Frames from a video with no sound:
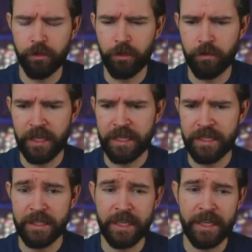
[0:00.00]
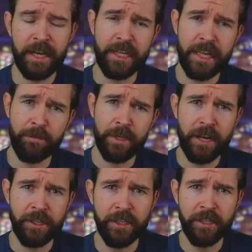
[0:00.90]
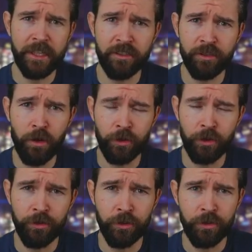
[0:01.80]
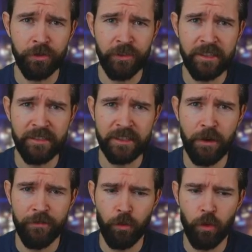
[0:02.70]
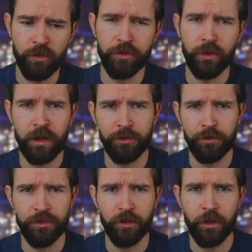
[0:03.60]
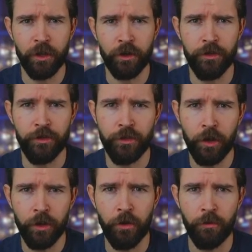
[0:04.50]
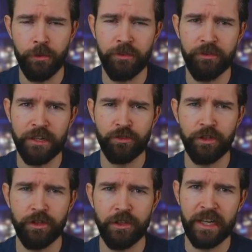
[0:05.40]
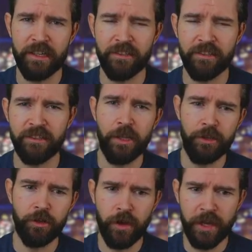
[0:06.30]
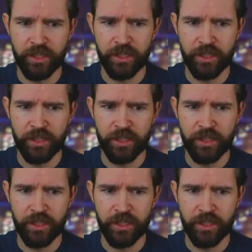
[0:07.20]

to do is get GameGuardian installed on your device. Now, if you want to know how to install it on a non-rooted Android device, you can go ahead,